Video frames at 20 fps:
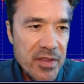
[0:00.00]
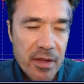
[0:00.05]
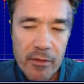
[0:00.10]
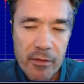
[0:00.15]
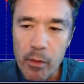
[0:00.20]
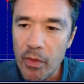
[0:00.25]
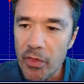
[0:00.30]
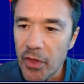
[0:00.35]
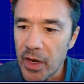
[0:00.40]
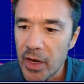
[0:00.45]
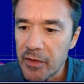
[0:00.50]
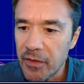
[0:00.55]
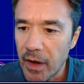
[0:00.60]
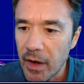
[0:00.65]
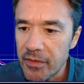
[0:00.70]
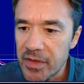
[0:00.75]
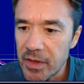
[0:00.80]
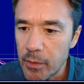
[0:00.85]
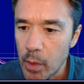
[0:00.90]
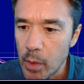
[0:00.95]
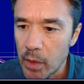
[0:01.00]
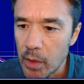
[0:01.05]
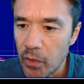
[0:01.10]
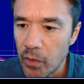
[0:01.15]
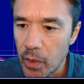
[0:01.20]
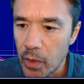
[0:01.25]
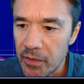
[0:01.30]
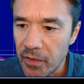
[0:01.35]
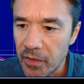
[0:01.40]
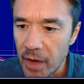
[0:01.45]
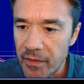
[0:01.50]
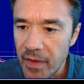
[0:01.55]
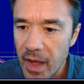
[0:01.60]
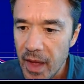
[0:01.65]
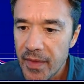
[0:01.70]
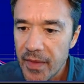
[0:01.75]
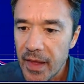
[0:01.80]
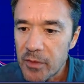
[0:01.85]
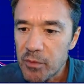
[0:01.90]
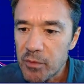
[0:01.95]
seventy-one thirty-five, seventy-one forty-five.
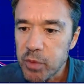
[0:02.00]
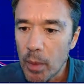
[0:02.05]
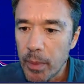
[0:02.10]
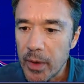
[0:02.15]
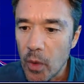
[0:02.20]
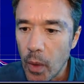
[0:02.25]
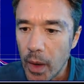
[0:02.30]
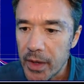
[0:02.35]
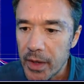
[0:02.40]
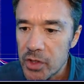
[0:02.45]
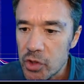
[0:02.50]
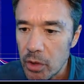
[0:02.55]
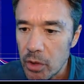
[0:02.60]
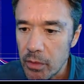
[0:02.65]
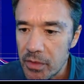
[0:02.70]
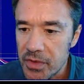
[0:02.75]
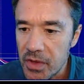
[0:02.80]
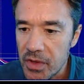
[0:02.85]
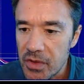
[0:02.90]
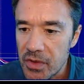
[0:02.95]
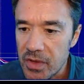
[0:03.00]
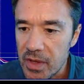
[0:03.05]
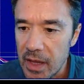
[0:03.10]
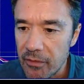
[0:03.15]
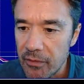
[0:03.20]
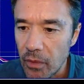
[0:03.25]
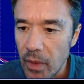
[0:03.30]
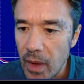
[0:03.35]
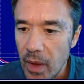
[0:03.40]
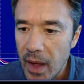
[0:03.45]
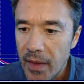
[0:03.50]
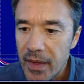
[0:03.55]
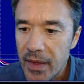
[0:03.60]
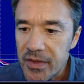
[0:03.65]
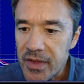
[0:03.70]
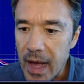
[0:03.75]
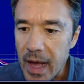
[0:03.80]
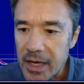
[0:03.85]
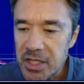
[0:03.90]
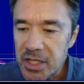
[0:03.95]
That's probably quite a strong resistance level.
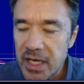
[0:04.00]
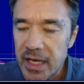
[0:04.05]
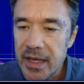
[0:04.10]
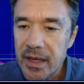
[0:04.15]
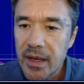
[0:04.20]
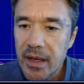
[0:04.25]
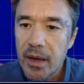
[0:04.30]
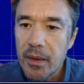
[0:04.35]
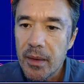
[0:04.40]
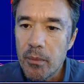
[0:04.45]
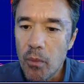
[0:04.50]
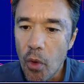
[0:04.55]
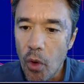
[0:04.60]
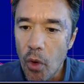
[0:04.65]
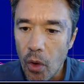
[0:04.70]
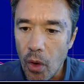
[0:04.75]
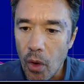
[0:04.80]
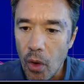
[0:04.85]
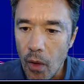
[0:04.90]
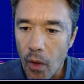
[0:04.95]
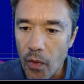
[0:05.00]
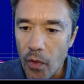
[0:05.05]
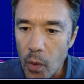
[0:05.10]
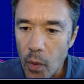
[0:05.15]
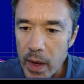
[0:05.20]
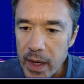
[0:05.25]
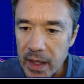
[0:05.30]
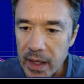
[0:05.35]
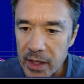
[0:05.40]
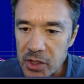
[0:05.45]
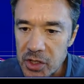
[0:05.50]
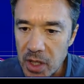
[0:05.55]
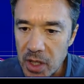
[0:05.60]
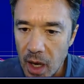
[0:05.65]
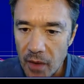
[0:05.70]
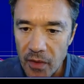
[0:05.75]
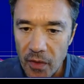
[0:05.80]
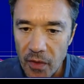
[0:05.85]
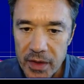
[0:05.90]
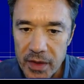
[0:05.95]
That's actually more on the weekly
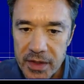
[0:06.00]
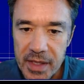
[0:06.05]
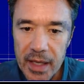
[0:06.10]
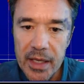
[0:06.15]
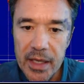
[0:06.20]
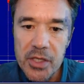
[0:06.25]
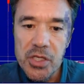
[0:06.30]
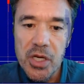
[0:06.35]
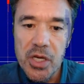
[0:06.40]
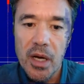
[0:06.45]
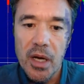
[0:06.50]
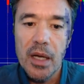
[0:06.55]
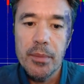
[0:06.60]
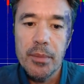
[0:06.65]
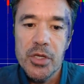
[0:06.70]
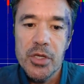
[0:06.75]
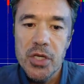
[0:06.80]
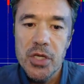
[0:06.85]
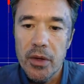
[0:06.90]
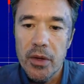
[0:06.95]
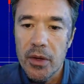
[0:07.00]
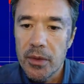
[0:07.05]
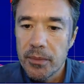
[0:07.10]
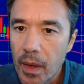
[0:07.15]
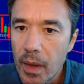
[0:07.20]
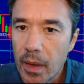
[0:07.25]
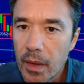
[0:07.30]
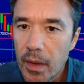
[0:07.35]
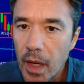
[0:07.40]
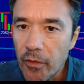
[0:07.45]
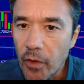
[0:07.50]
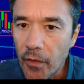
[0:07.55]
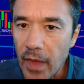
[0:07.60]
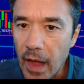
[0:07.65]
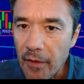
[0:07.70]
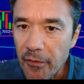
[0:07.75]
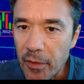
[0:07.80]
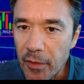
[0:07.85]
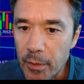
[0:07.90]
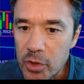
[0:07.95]
chart than the daily chart. Let me show you. I've got
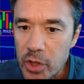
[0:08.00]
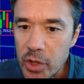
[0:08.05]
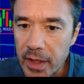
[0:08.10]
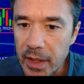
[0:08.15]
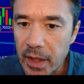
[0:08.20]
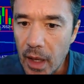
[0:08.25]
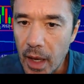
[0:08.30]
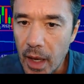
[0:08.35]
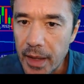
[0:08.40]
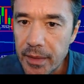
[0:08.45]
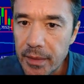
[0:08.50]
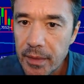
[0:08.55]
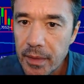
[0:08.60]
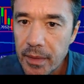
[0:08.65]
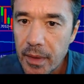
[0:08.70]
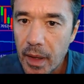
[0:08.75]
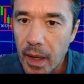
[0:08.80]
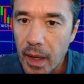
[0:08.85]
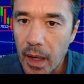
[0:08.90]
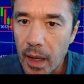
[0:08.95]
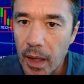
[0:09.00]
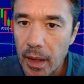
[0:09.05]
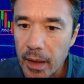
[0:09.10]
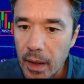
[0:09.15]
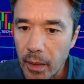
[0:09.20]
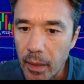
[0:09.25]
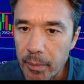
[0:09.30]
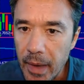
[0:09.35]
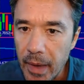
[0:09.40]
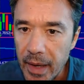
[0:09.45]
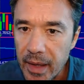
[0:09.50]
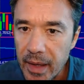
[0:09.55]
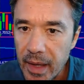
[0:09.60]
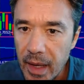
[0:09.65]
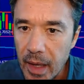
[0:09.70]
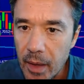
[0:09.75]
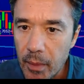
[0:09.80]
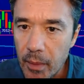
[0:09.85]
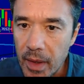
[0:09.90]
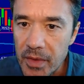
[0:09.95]
that from a trend line uh, going back
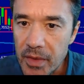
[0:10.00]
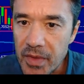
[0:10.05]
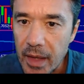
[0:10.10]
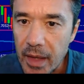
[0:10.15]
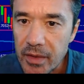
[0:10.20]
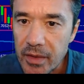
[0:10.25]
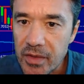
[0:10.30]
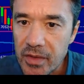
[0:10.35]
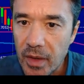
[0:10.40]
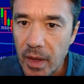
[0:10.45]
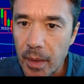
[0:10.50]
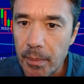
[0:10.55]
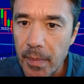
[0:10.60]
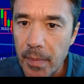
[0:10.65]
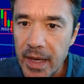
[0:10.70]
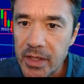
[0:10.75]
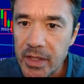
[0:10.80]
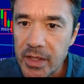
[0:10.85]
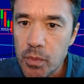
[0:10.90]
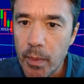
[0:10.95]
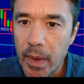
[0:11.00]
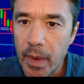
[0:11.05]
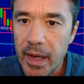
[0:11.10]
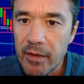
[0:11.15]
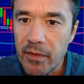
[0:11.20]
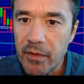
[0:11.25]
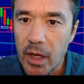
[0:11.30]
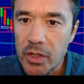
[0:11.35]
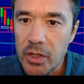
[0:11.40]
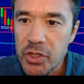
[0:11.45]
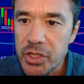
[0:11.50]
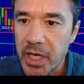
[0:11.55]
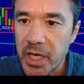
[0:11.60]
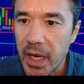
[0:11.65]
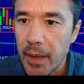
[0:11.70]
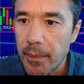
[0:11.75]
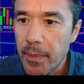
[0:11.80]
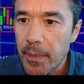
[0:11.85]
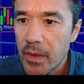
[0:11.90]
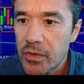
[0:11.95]
here. Where's that? Uh, May, May of last
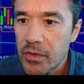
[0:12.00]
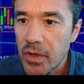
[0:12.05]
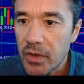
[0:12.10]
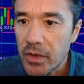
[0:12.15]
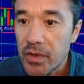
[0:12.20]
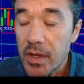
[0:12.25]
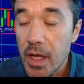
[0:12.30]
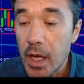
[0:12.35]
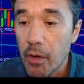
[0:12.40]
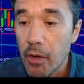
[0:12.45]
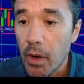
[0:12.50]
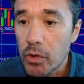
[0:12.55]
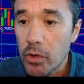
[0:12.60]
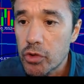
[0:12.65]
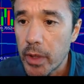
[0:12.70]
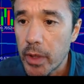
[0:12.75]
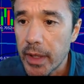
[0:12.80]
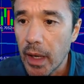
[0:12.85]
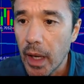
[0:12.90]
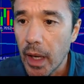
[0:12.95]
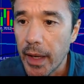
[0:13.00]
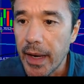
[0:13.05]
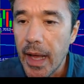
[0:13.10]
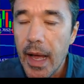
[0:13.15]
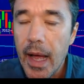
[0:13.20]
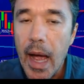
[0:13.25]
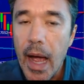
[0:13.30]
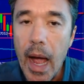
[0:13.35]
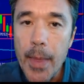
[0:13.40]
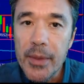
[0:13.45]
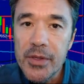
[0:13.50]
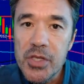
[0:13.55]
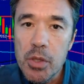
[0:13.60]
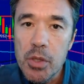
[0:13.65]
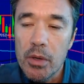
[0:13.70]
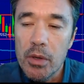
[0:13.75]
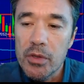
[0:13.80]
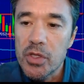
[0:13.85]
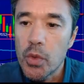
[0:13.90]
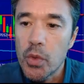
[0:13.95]
year. So it's a year-old trend line, and the
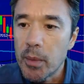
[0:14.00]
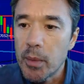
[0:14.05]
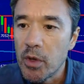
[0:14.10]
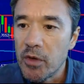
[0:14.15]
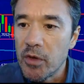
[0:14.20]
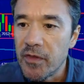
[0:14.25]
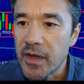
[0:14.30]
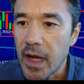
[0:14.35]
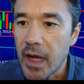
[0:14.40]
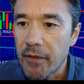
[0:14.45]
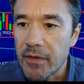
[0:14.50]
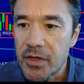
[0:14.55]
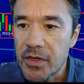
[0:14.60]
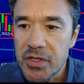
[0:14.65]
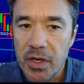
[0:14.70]
two hundred week moving average.